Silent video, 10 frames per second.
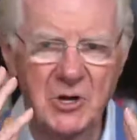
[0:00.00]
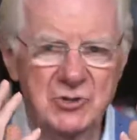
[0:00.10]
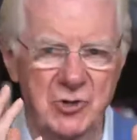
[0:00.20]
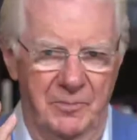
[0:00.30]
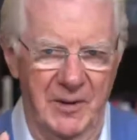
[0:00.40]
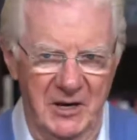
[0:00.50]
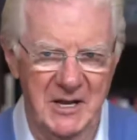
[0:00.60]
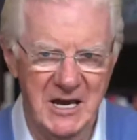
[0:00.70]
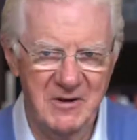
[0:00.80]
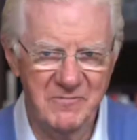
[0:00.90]
to
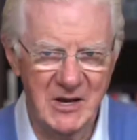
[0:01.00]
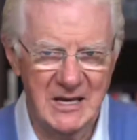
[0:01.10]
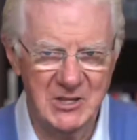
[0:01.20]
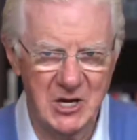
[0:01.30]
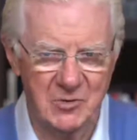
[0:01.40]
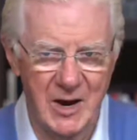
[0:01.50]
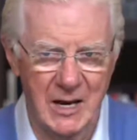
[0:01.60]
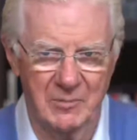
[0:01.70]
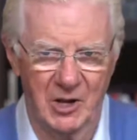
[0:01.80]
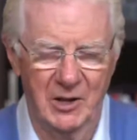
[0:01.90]
believe in the
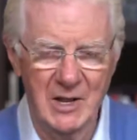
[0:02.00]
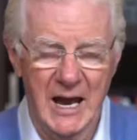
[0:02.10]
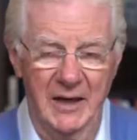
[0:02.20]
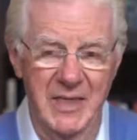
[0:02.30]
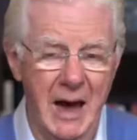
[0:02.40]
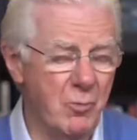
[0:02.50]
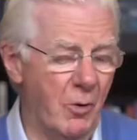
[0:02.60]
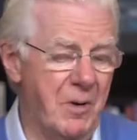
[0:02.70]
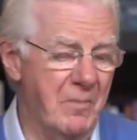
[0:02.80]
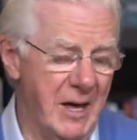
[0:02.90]
incredible, and that will
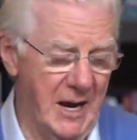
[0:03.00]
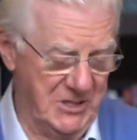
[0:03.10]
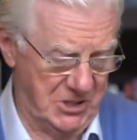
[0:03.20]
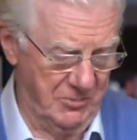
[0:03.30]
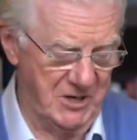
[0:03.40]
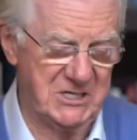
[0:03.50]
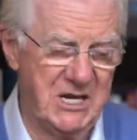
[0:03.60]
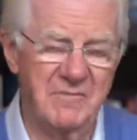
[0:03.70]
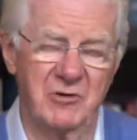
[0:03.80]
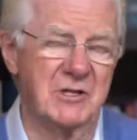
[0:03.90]
permit us to
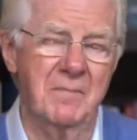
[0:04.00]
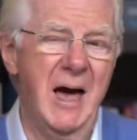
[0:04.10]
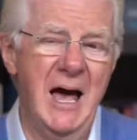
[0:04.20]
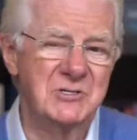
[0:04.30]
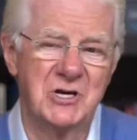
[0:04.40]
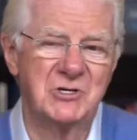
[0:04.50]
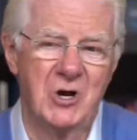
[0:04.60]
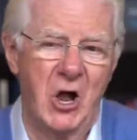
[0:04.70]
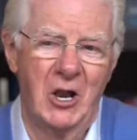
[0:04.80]
receive what the masses call